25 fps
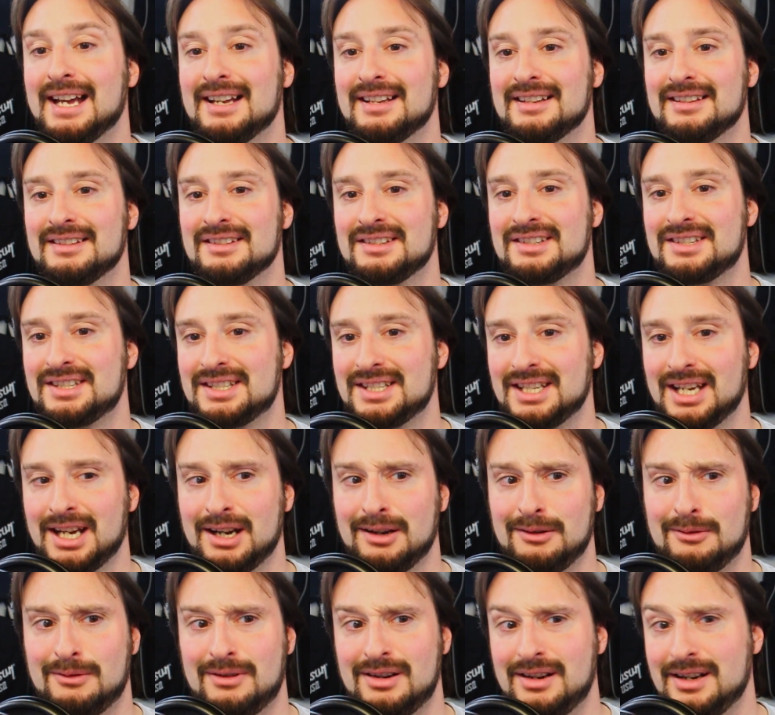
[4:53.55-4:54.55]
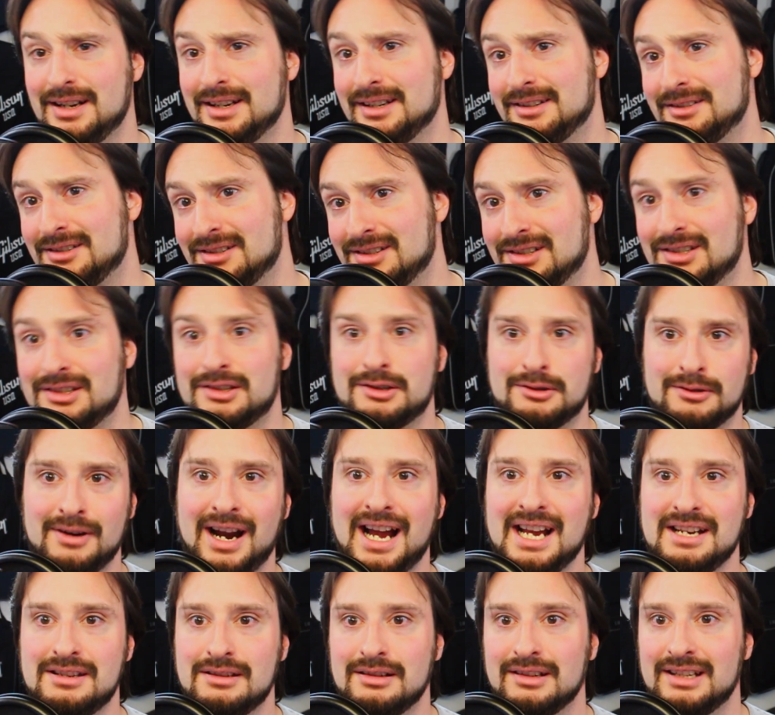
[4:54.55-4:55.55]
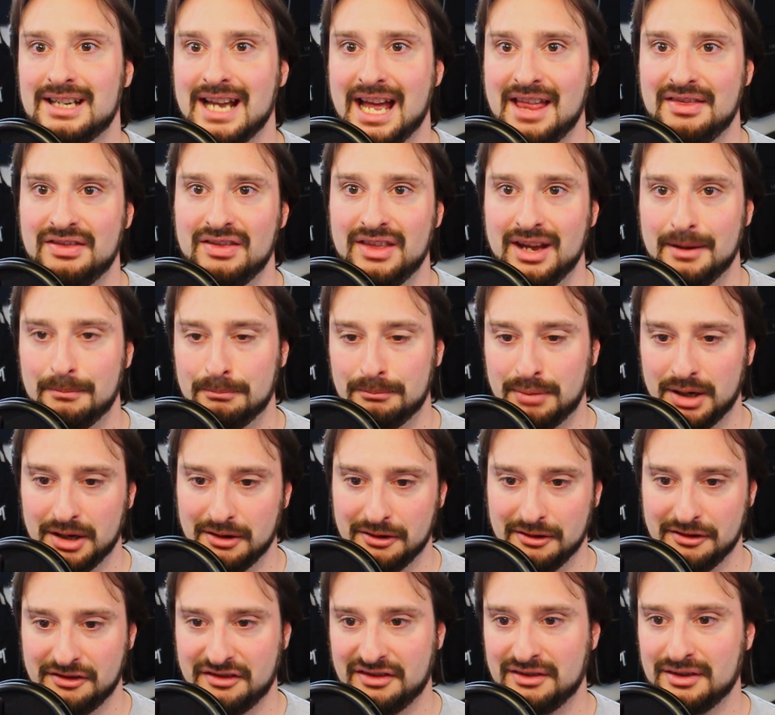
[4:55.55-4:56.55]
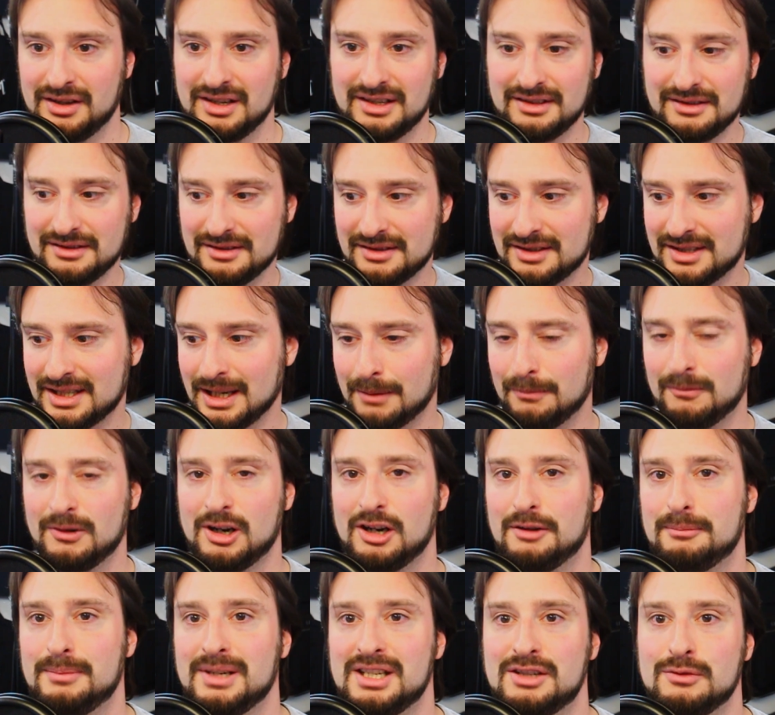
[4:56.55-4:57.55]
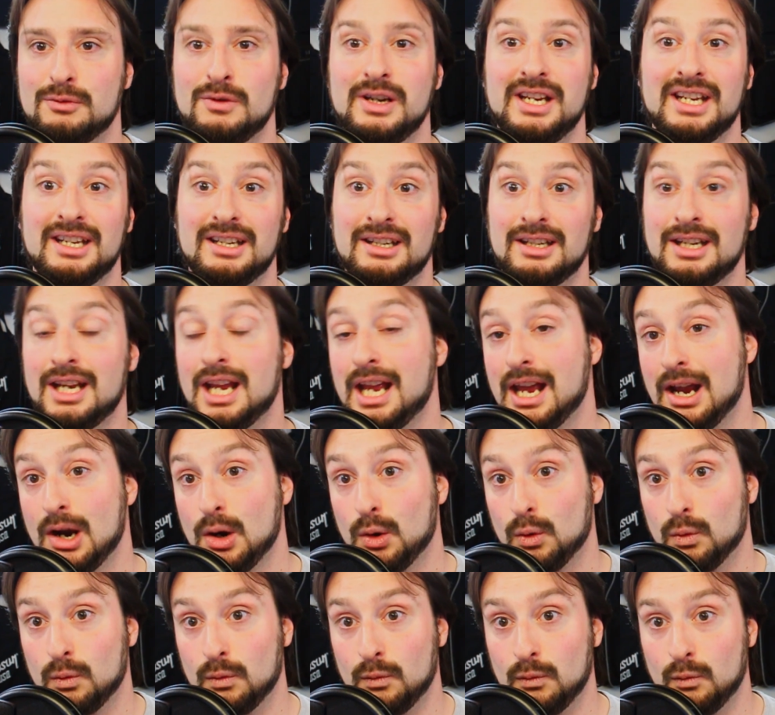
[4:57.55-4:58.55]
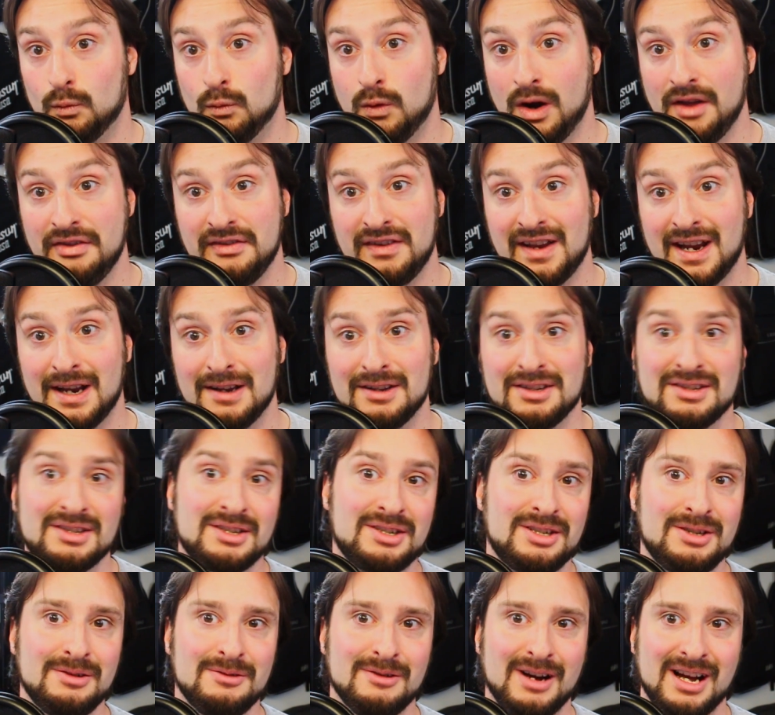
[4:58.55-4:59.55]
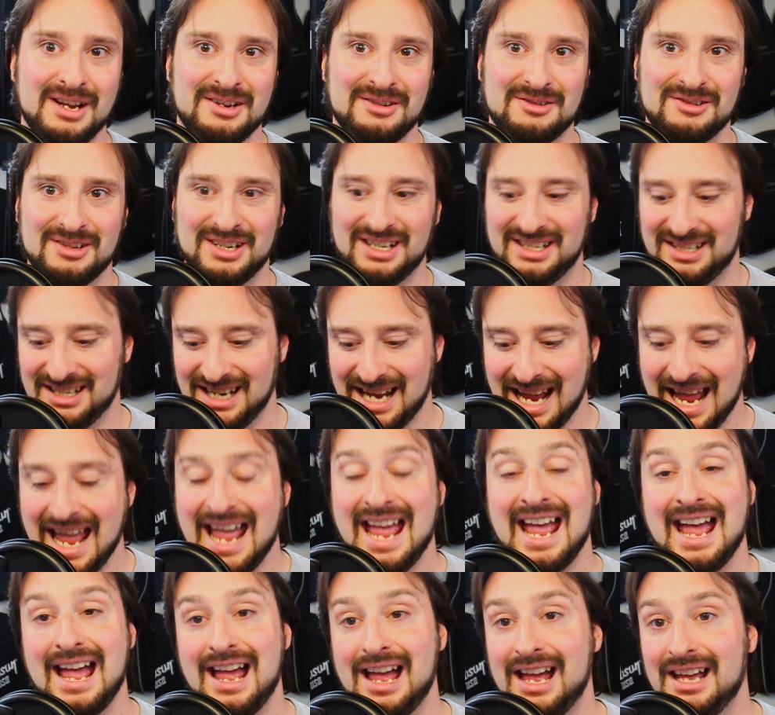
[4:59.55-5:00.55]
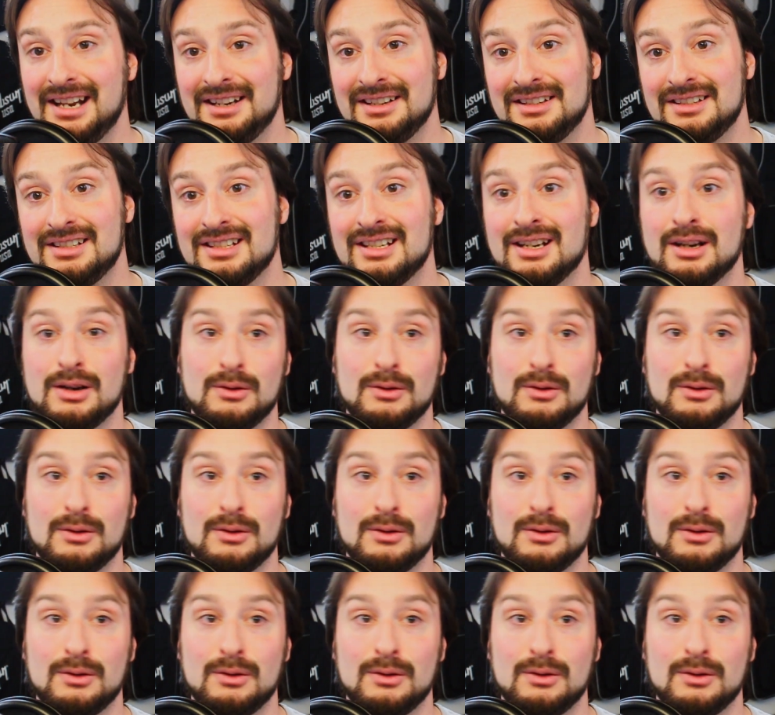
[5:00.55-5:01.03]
and so I tried to get them both somewhere between 1200 and